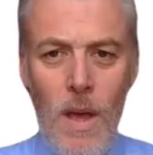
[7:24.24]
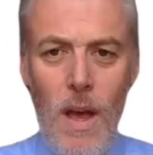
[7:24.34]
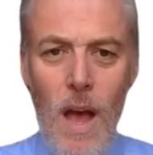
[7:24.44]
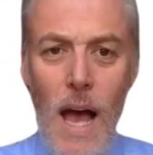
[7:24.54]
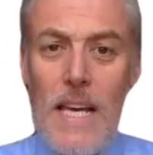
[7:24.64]

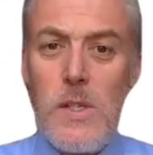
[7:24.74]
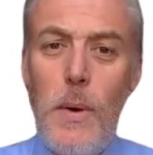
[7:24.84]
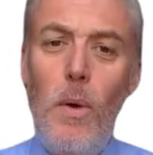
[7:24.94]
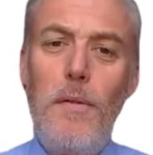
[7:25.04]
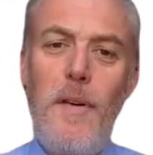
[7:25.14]
I guess
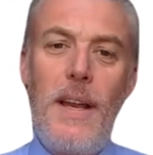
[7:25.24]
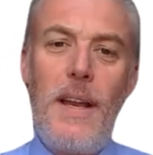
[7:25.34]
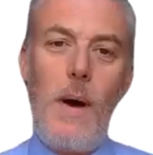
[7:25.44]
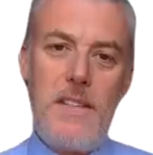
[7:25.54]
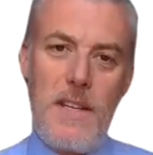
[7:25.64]
we're all
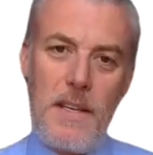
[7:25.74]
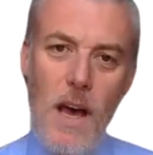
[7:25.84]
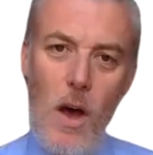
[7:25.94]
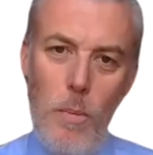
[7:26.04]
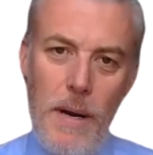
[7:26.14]
finding ways to
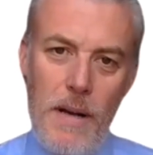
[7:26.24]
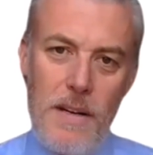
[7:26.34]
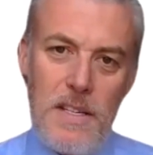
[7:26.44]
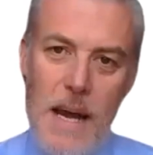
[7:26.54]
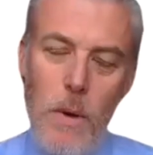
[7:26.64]
cope and
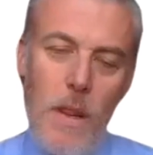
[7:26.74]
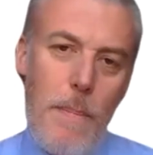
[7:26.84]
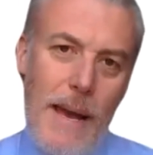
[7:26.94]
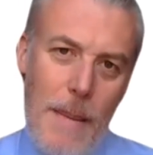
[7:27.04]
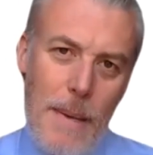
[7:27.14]
understand what the
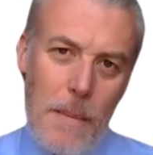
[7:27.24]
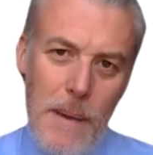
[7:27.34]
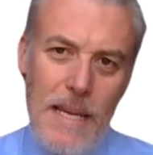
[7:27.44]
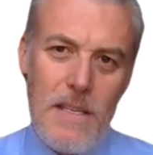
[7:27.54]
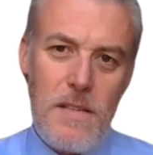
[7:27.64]
pandemic
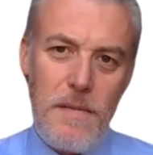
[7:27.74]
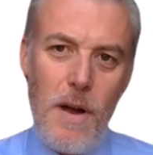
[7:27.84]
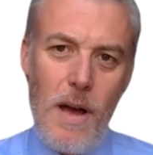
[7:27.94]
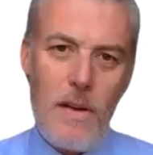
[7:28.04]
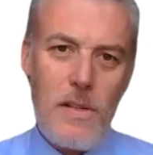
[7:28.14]
means
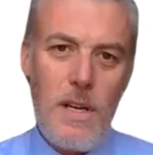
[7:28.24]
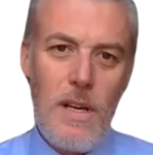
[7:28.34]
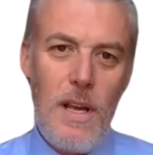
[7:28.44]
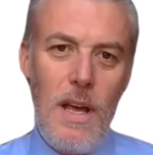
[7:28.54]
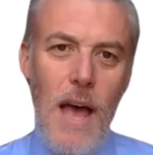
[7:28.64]
for us
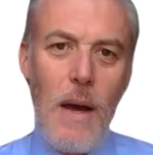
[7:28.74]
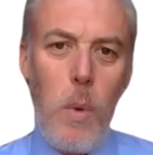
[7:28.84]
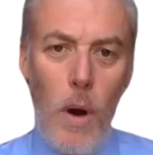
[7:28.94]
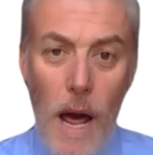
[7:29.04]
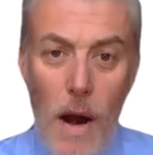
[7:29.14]
and
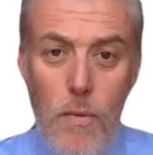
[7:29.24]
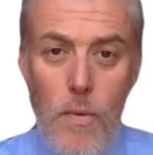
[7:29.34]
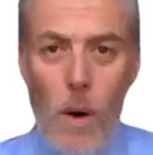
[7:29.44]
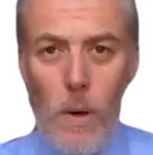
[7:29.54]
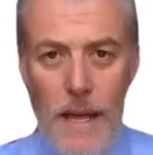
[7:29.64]
what our
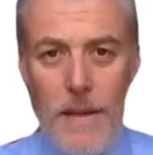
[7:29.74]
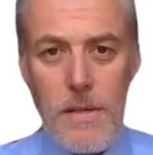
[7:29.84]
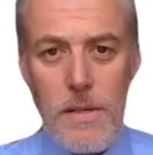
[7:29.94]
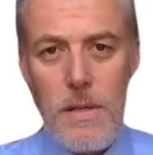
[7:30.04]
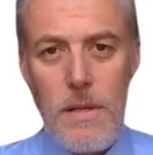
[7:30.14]
role
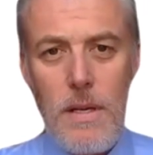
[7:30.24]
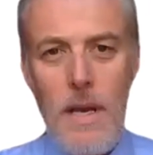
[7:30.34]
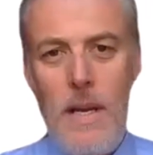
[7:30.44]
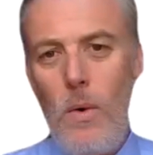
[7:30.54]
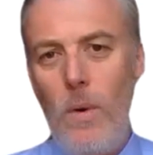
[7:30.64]
is
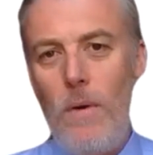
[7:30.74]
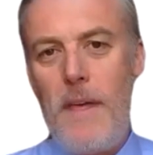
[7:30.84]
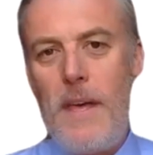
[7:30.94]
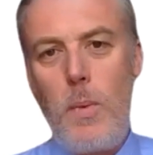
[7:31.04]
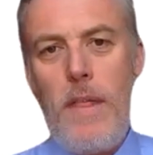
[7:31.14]
in all of
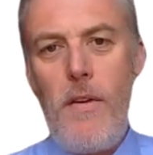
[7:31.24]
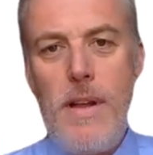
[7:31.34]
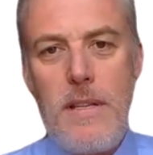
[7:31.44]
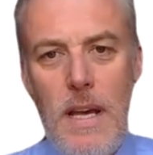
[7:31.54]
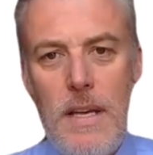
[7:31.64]
this, whether
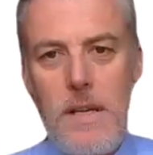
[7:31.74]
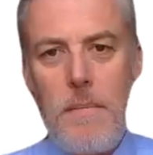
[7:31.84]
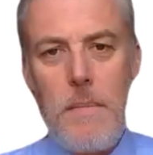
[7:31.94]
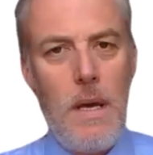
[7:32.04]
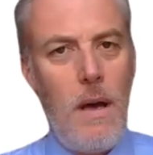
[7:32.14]
it's as a
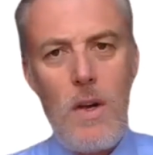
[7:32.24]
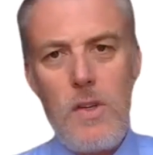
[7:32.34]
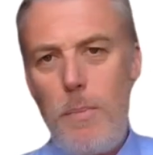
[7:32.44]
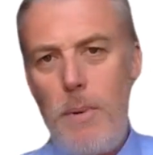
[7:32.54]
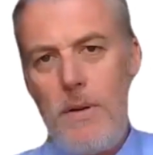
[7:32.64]

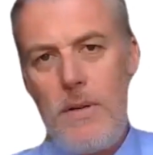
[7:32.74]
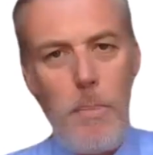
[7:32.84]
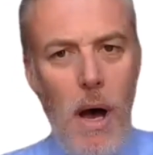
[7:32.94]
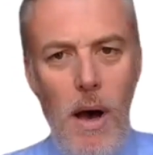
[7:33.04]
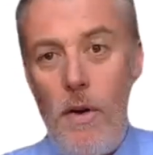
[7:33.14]
husband, a
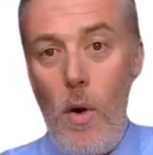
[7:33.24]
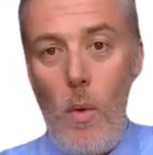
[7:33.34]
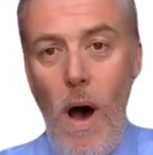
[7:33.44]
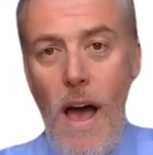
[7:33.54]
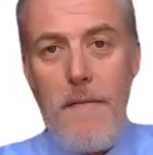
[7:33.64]
partner, a
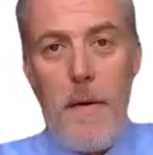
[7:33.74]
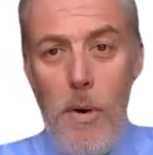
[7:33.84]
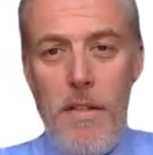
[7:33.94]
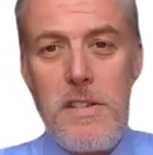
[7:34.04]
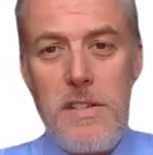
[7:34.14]
wife, a
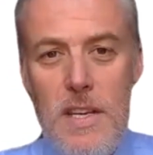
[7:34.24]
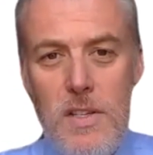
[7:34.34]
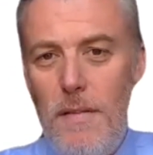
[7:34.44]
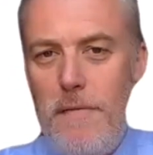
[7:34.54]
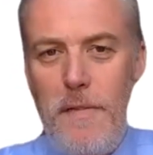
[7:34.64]
brother,
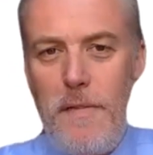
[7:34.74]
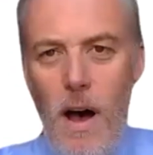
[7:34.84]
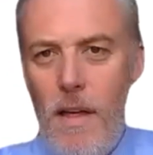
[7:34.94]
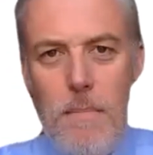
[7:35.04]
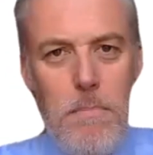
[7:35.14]
sister,
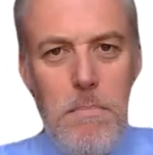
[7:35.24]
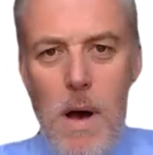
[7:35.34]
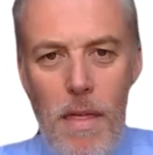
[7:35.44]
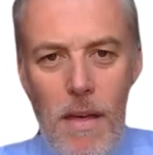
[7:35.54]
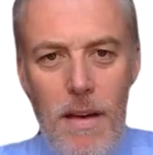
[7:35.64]
father,
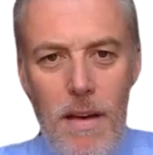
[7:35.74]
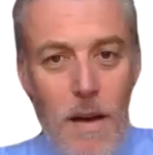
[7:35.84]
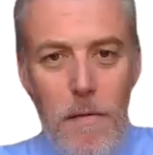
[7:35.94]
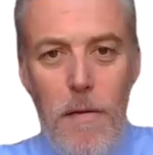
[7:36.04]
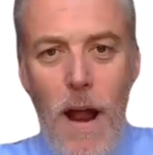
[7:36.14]
mother,
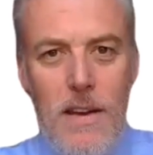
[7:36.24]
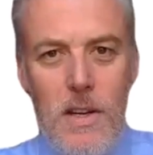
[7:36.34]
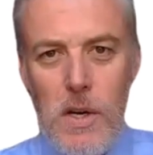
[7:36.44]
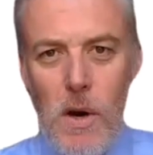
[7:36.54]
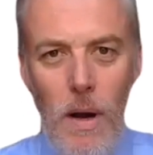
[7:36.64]

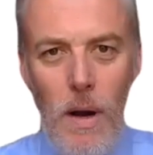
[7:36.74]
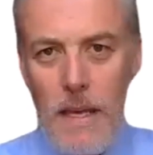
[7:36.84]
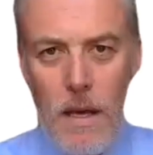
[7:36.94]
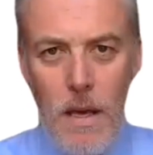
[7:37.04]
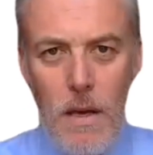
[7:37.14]
friend,
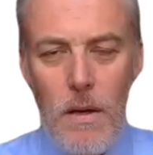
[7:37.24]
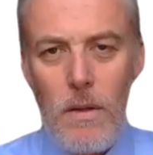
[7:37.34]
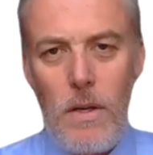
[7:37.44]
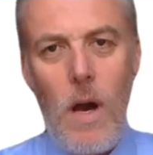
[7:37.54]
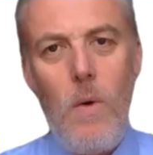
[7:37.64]
colleague,
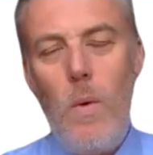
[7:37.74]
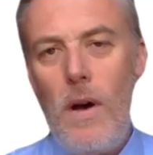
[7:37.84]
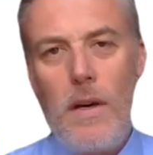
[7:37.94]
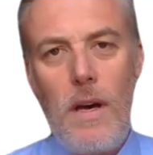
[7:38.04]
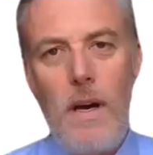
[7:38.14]

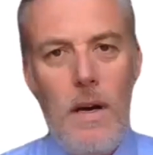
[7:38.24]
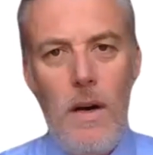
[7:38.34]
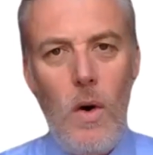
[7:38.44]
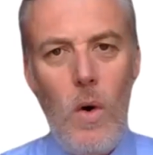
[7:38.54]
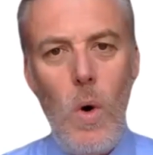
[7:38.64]
co-worker,
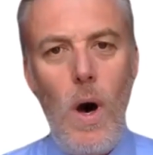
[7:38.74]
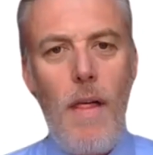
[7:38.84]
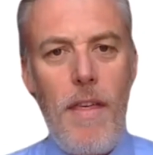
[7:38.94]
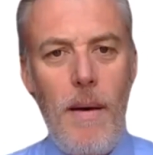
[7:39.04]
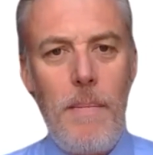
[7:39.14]
or other.